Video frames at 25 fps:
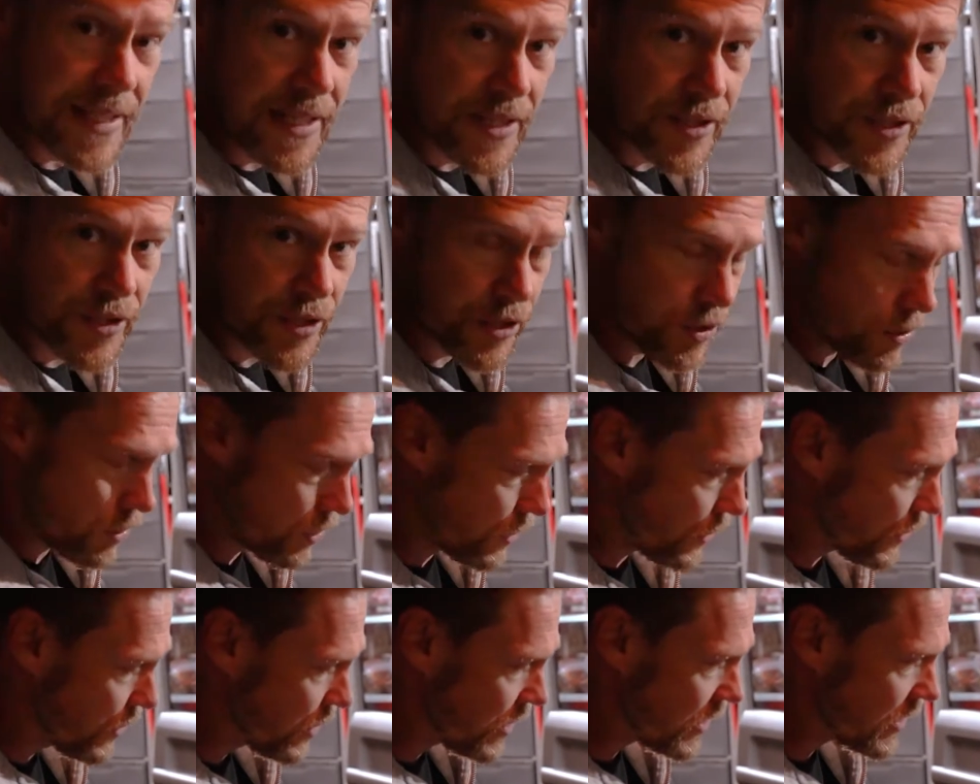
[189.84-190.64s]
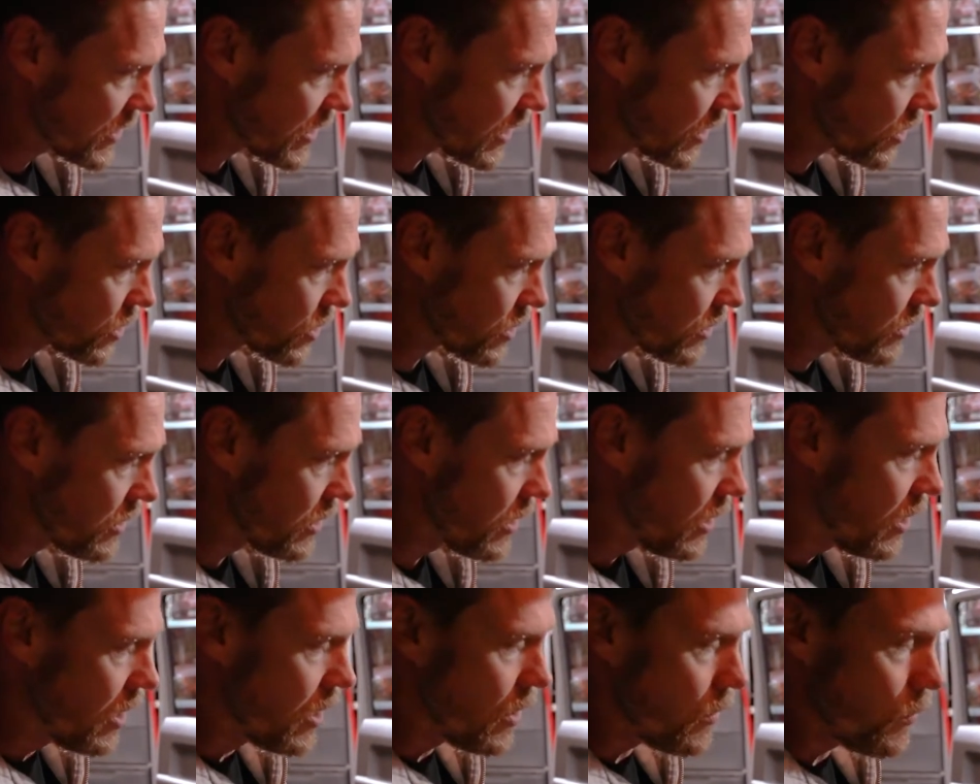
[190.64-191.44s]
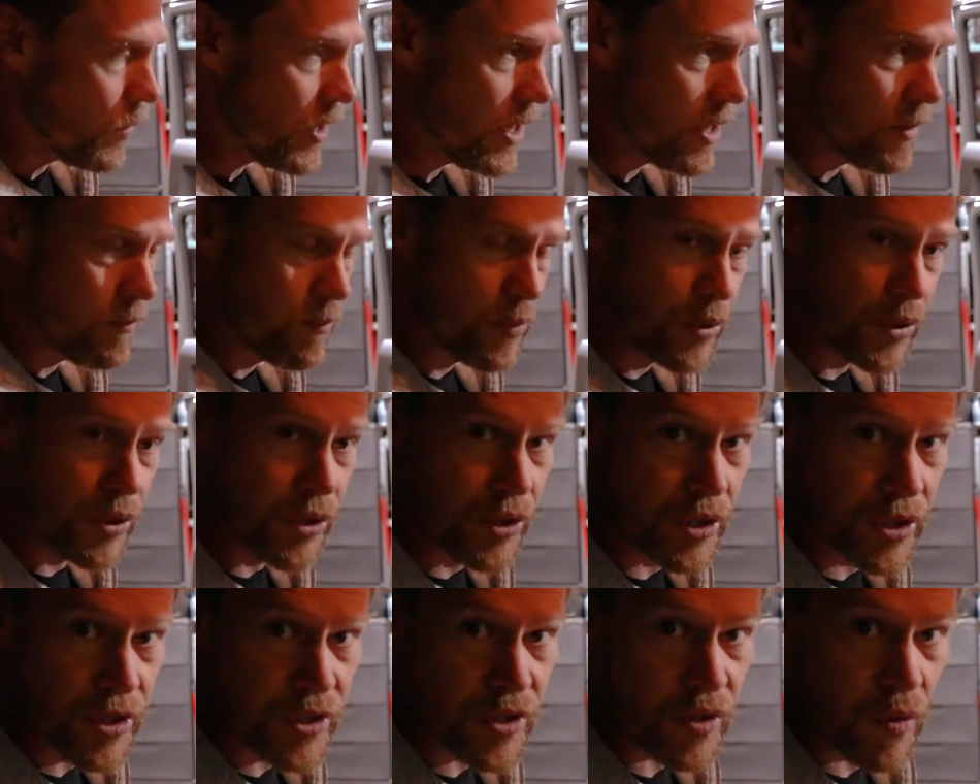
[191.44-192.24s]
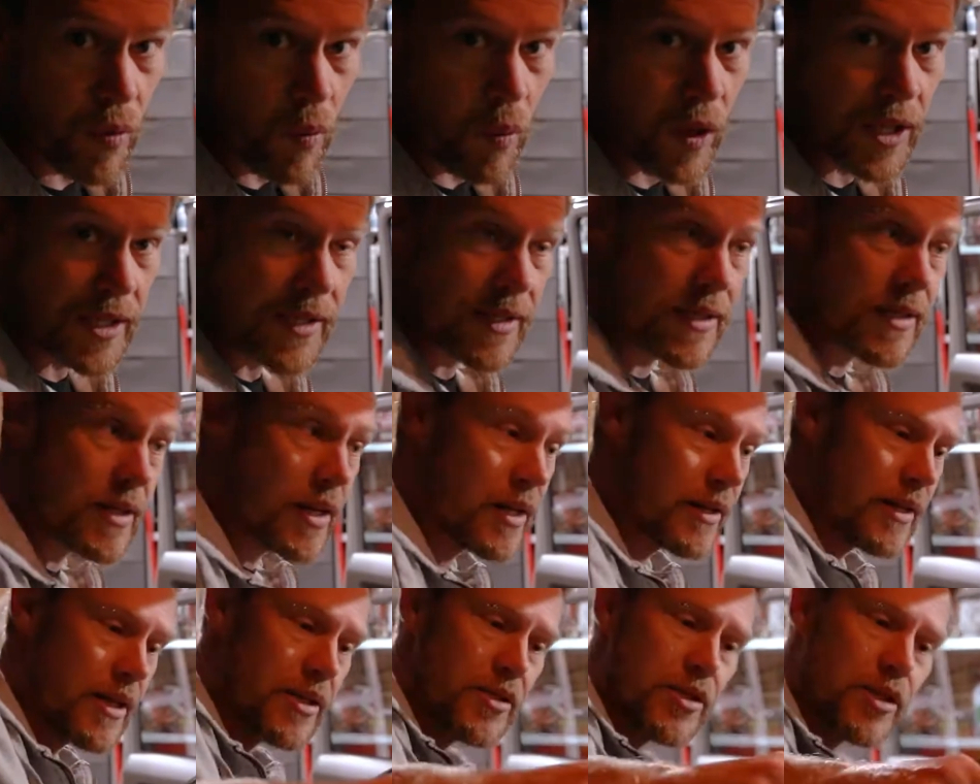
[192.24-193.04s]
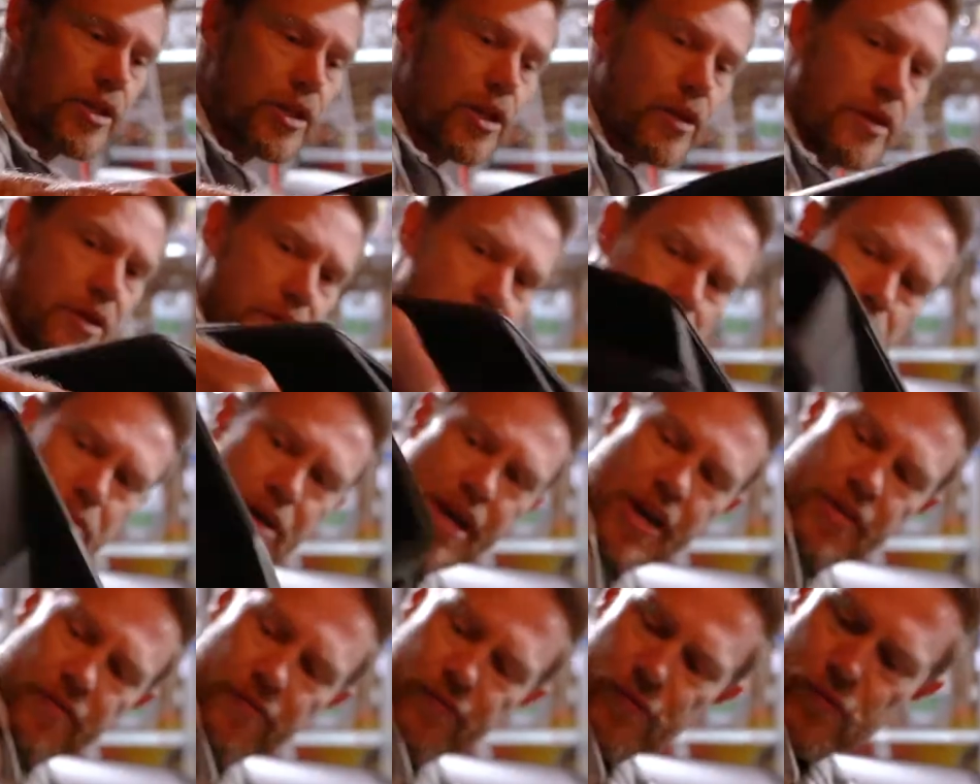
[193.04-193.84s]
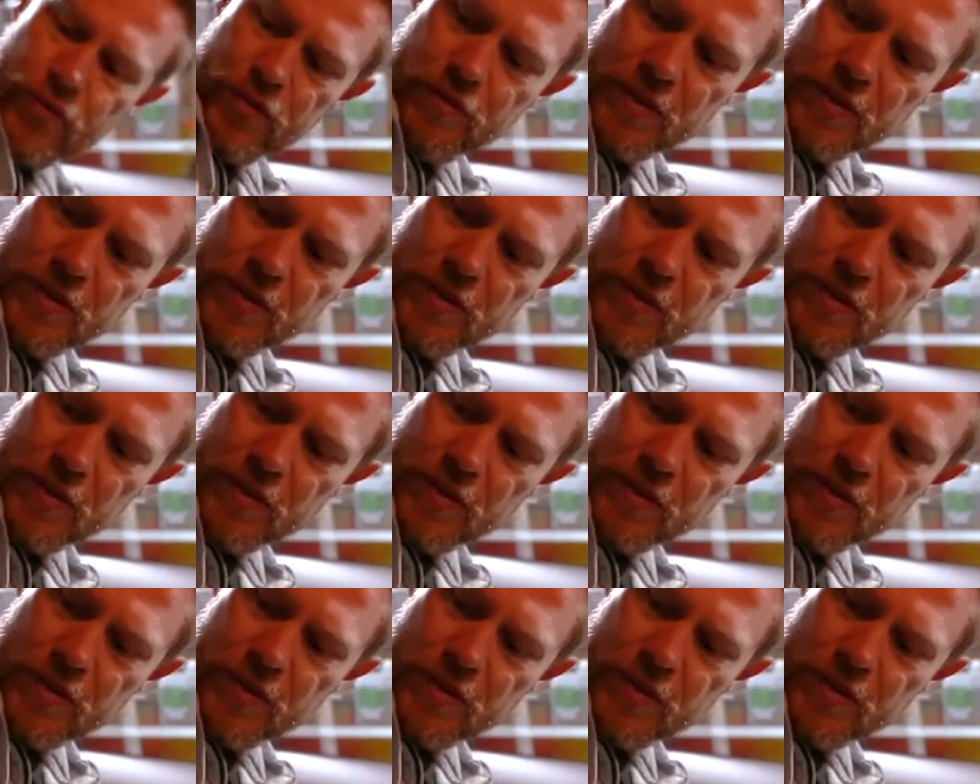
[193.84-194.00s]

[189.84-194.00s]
isn't on this section. We can put this one side. That's going to go in the back for the